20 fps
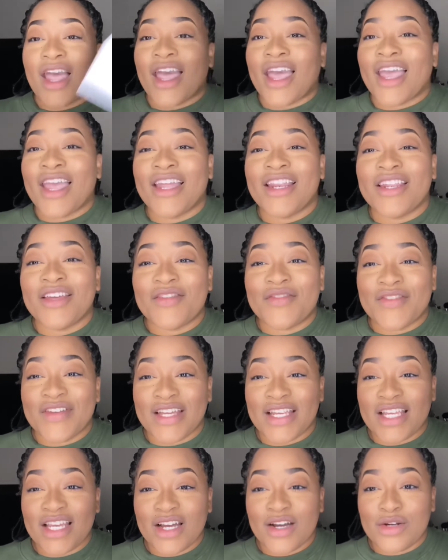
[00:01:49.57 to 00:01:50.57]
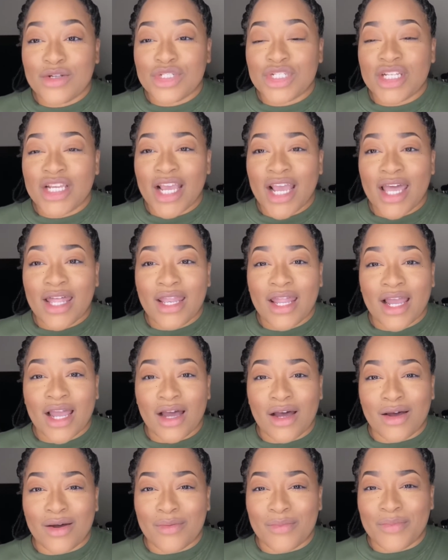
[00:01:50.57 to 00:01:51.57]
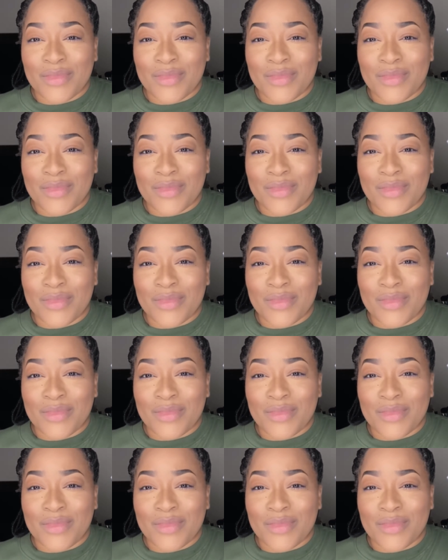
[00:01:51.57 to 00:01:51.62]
In the video, she had like a